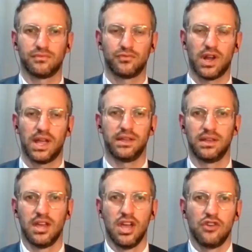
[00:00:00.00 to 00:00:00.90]
Right.
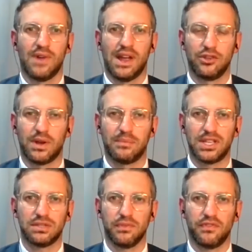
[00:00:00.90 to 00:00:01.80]
You had
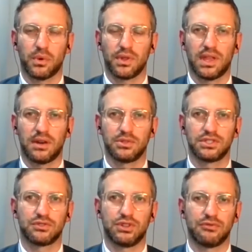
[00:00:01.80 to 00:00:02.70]
mentioned before that it
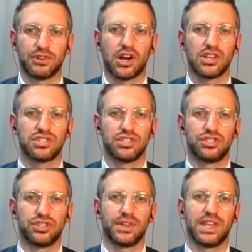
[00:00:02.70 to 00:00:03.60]
was in regards to
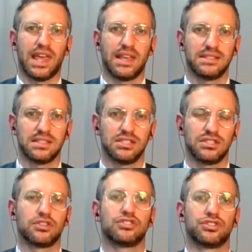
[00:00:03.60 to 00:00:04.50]
jury
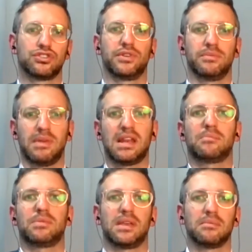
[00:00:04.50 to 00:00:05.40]
cases, the jury may
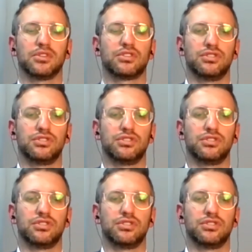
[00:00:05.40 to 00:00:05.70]
not be able,